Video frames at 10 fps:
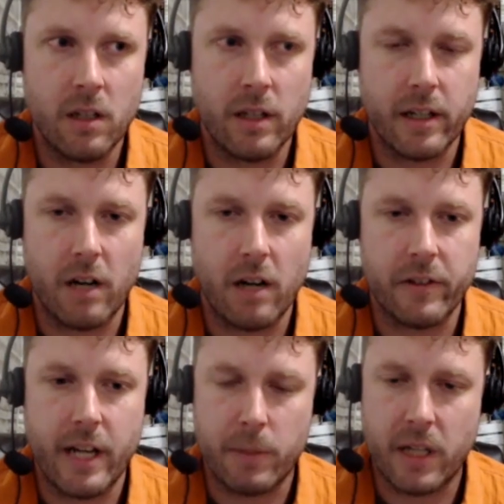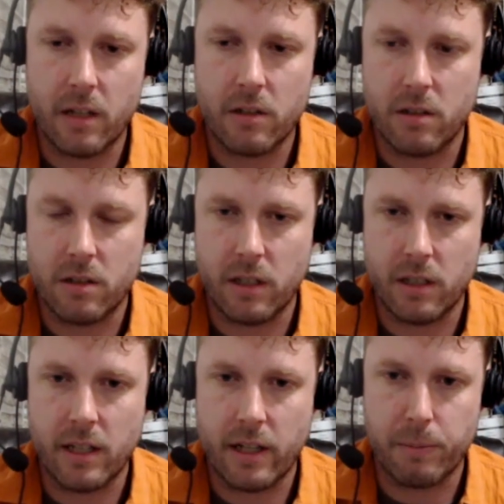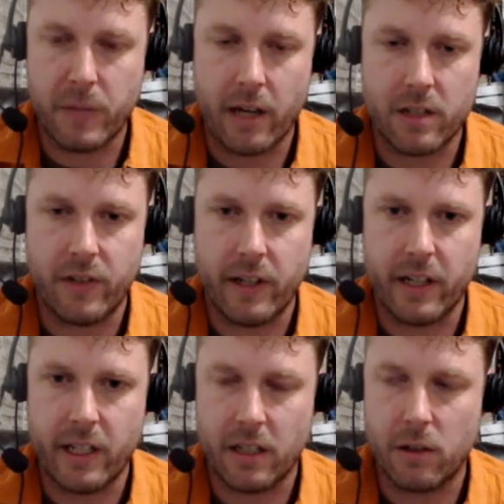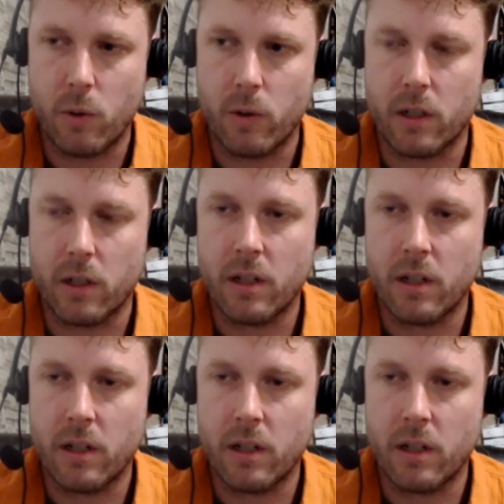like off-grid applications like the gas flaring or